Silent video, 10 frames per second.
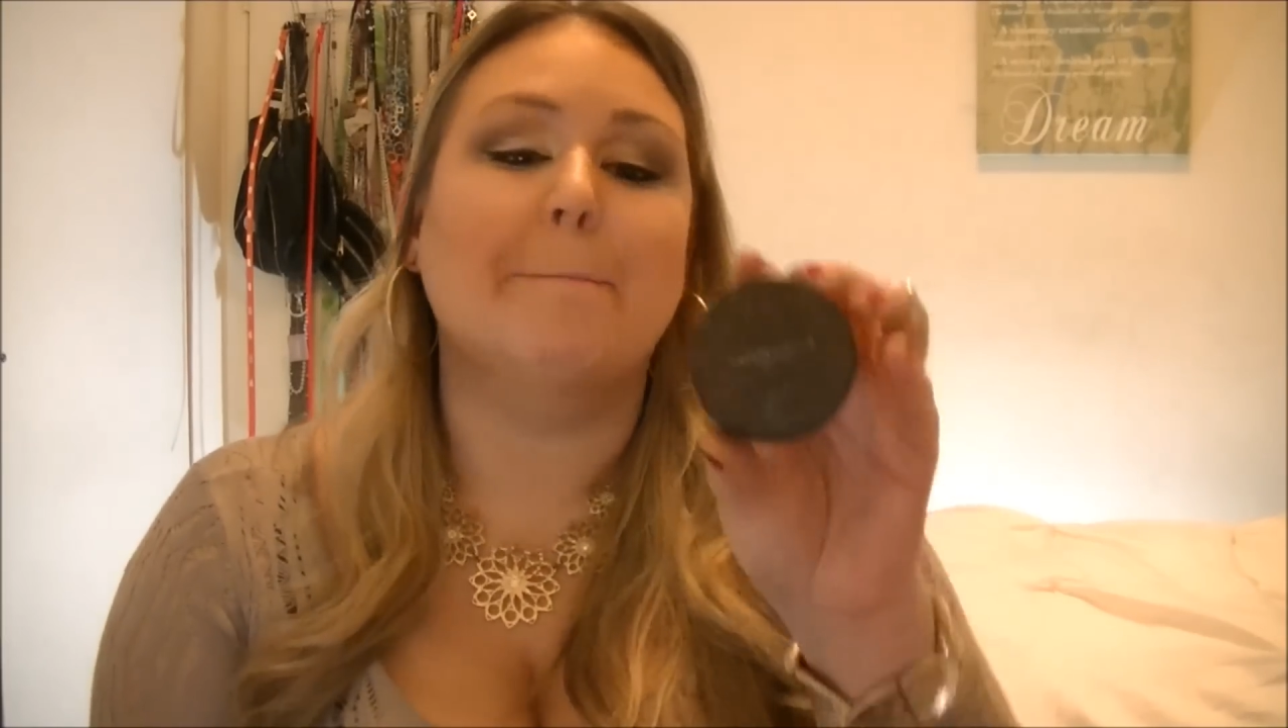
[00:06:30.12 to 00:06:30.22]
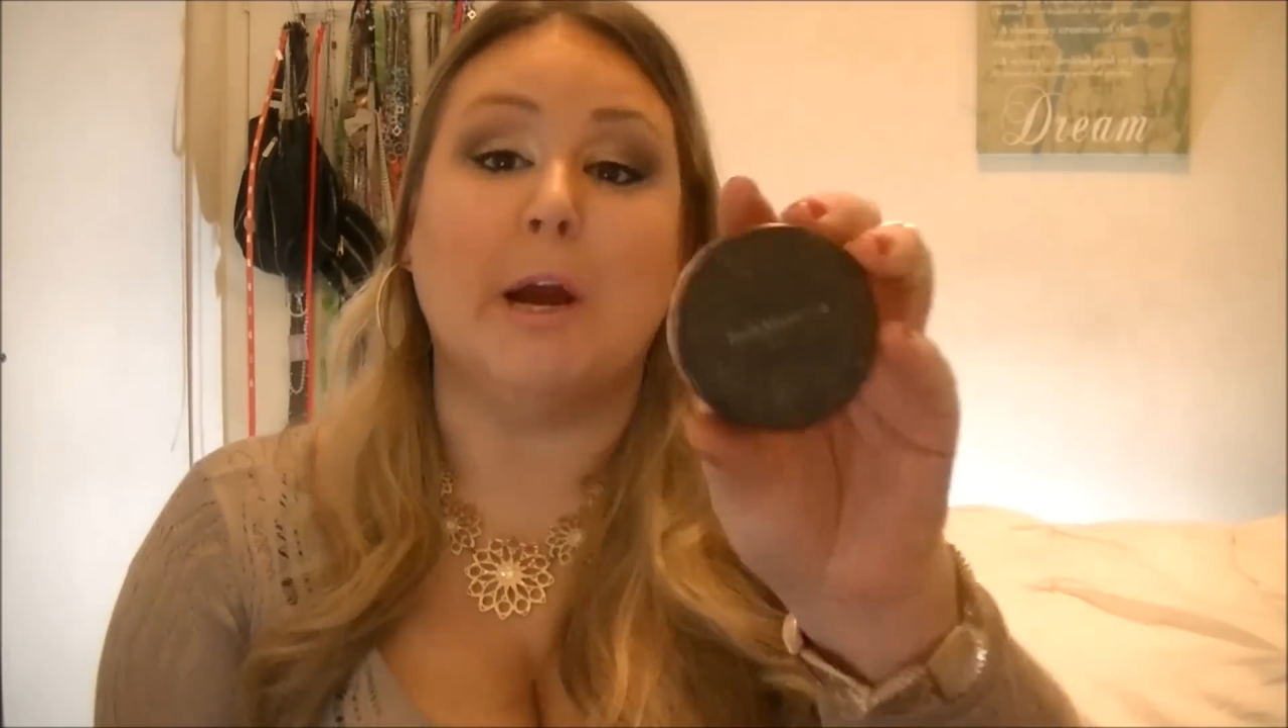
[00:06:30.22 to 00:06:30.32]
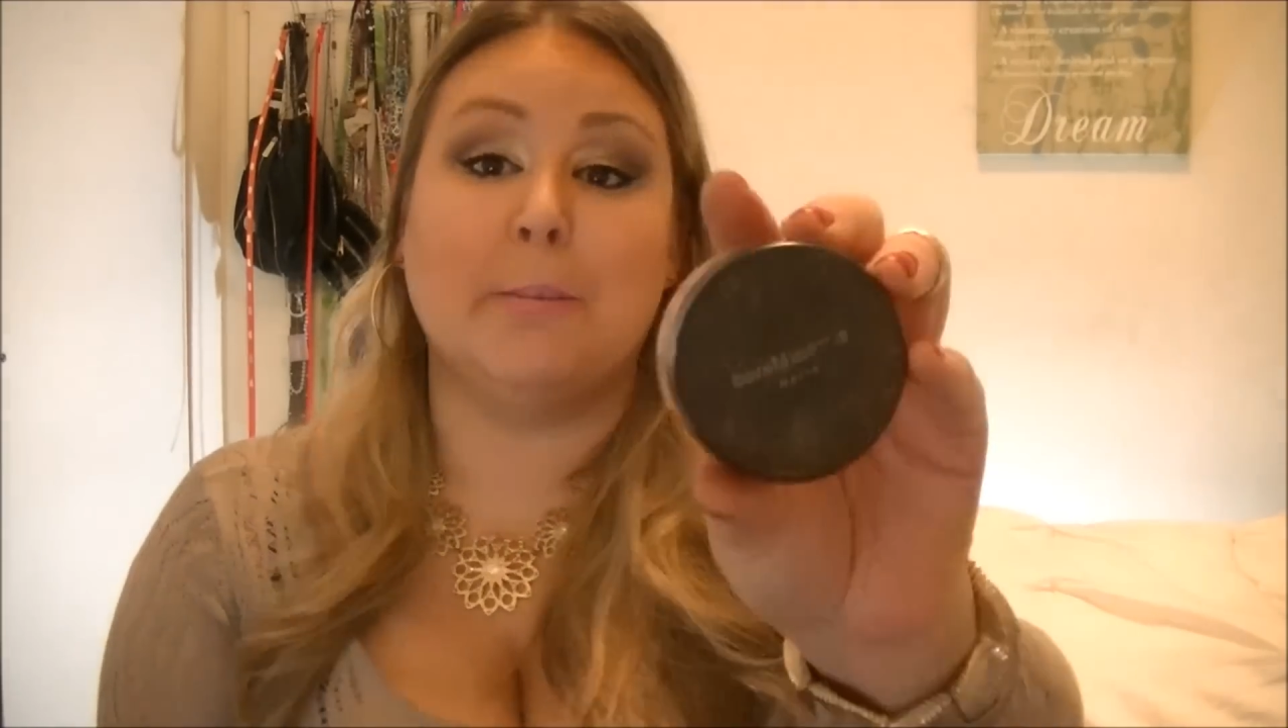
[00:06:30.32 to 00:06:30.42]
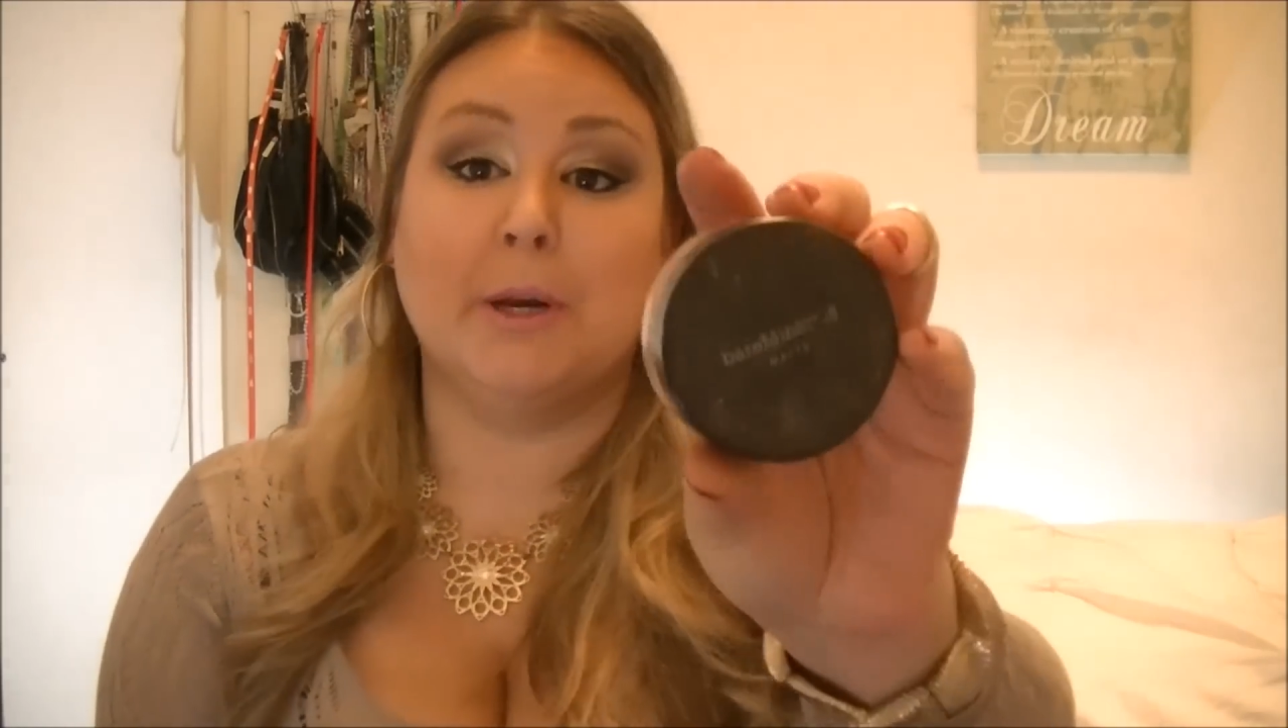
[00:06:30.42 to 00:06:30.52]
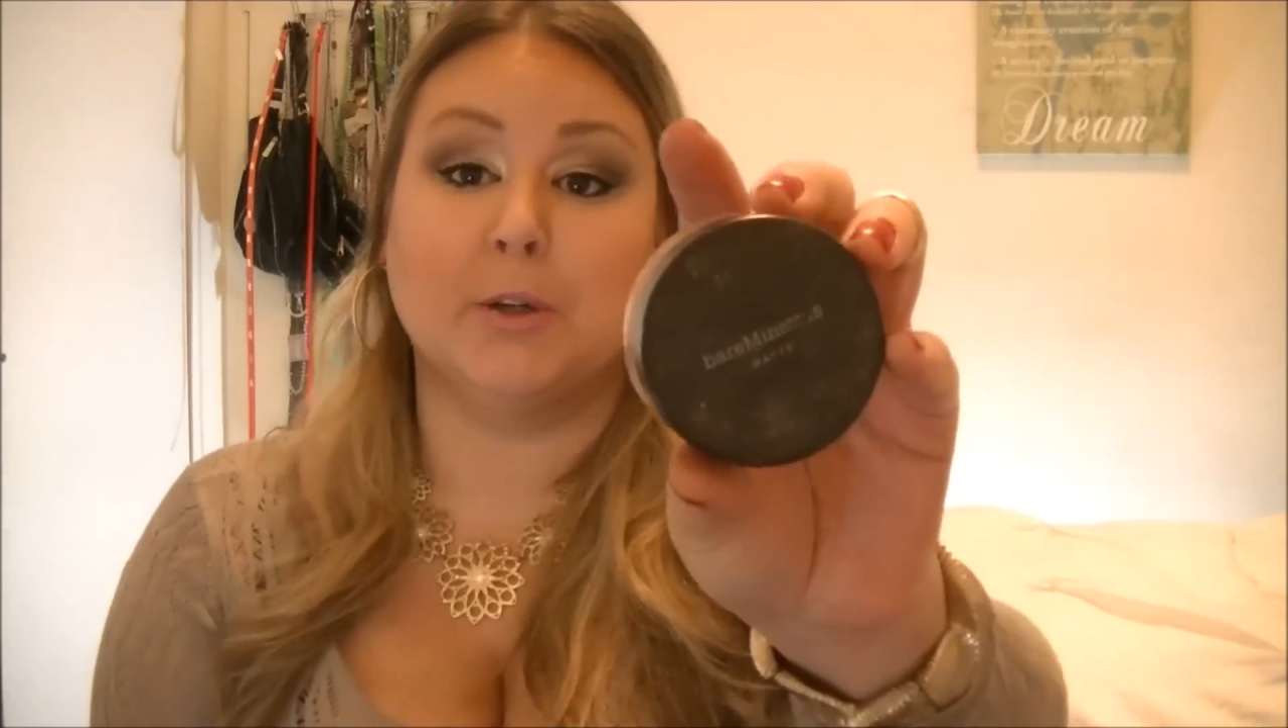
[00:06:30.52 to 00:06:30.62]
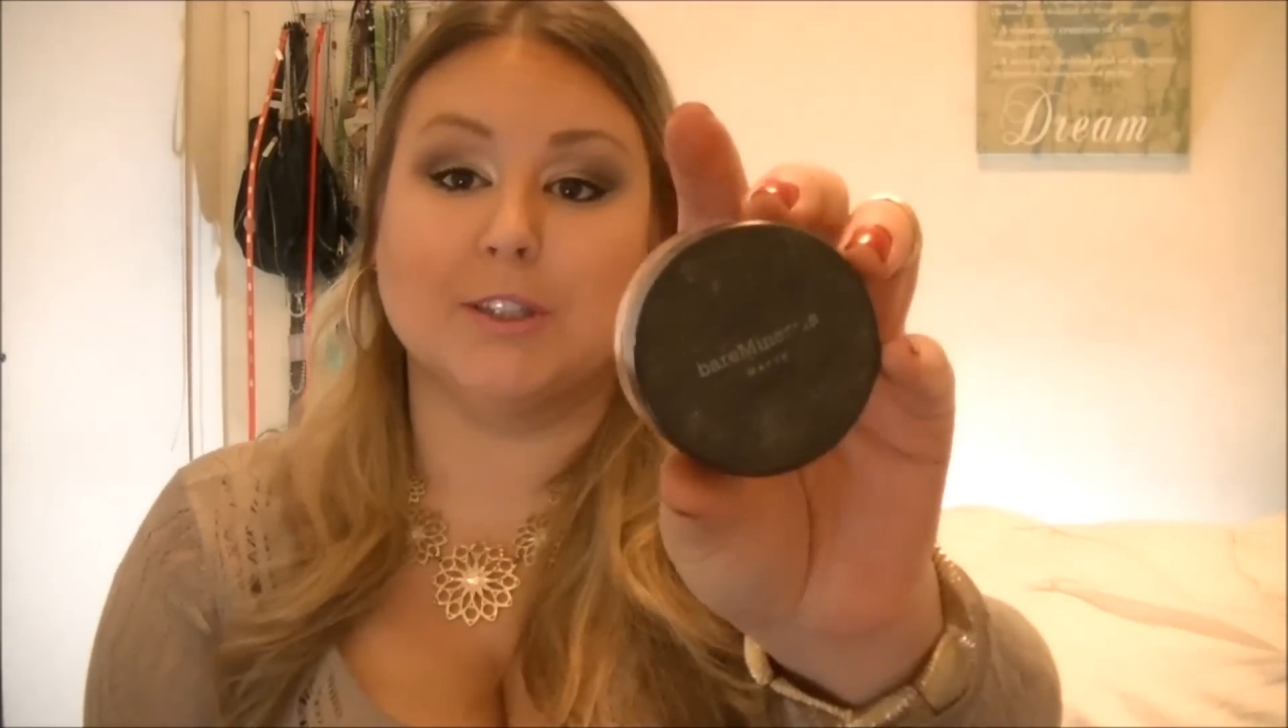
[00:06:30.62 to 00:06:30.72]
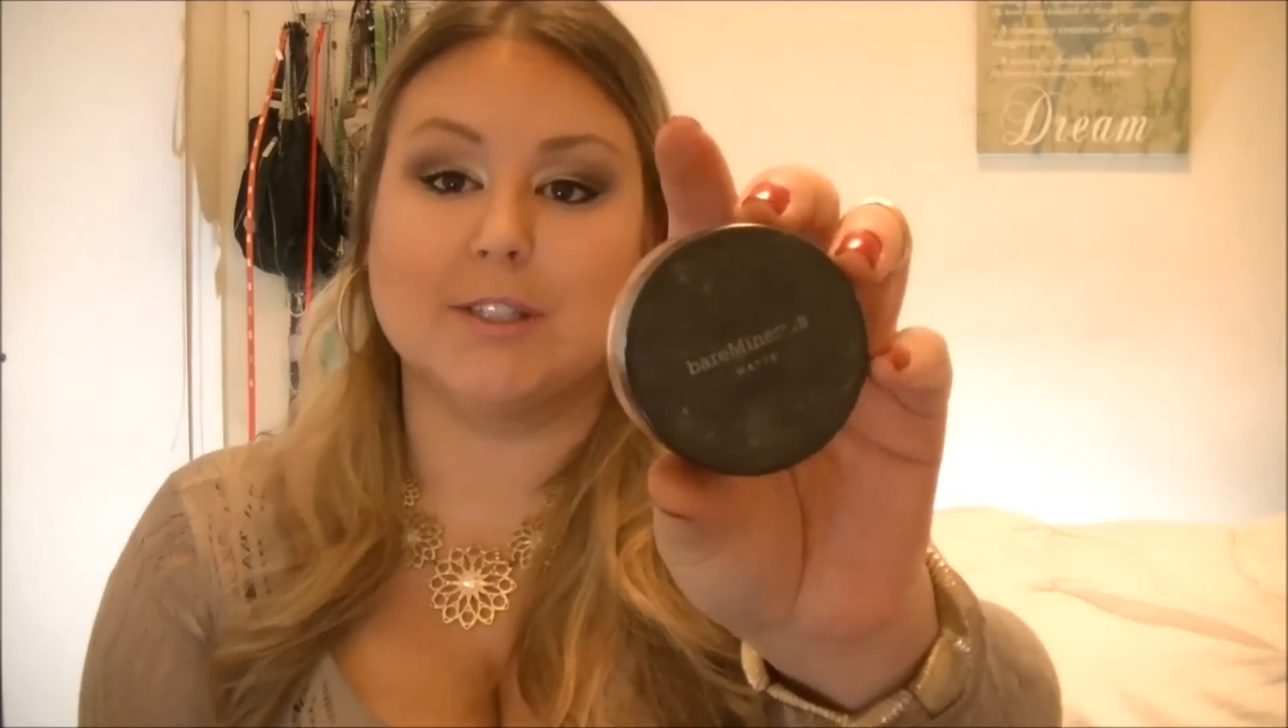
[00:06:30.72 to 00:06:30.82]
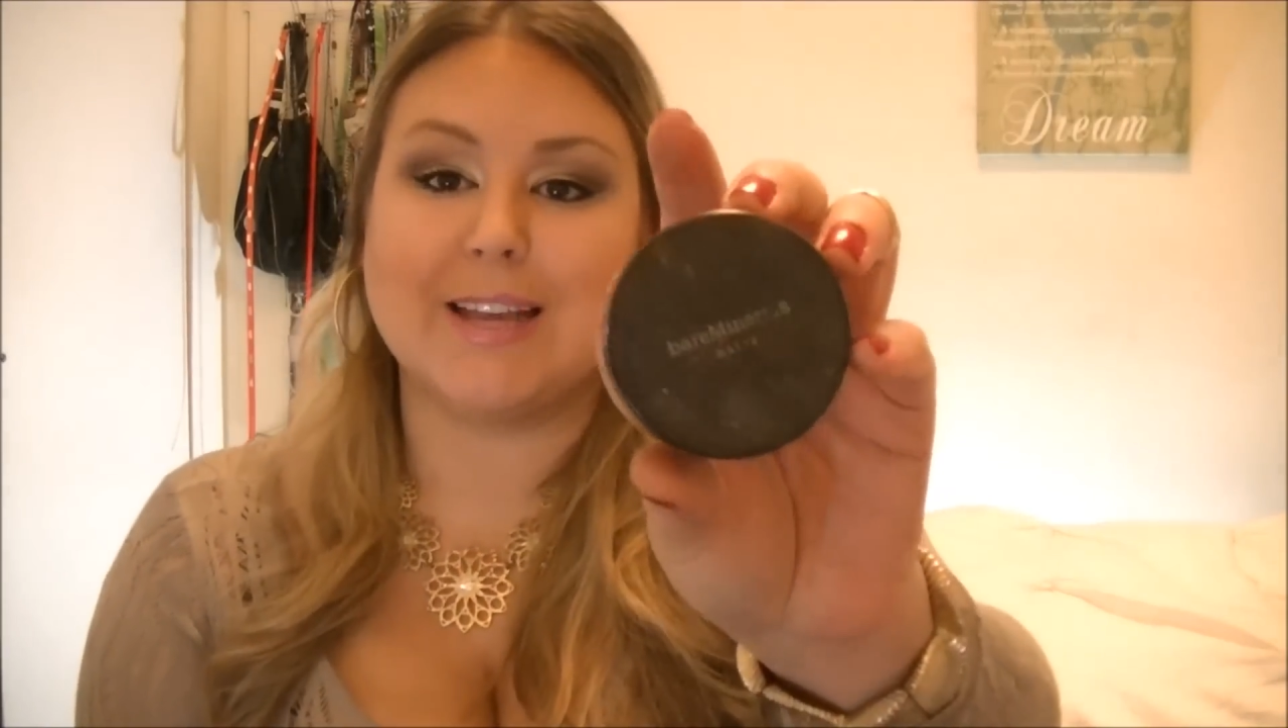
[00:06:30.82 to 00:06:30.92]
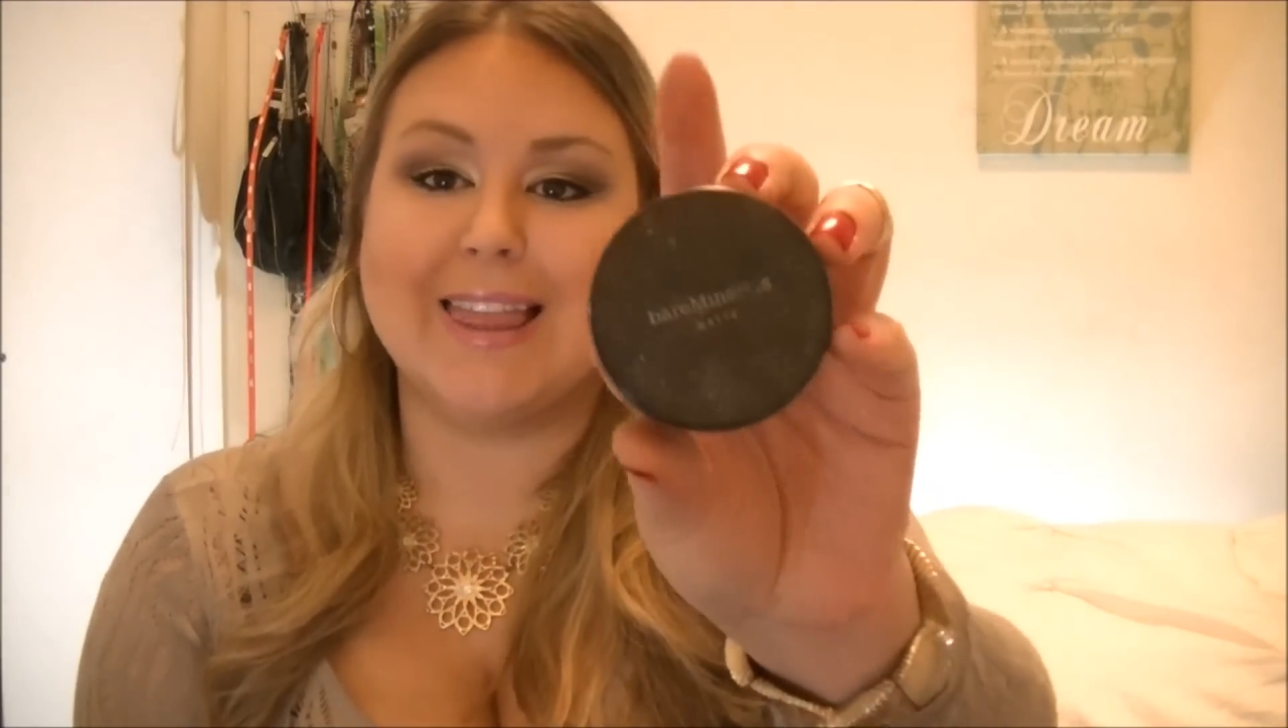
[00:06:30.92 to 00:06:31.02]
Bare Minerals.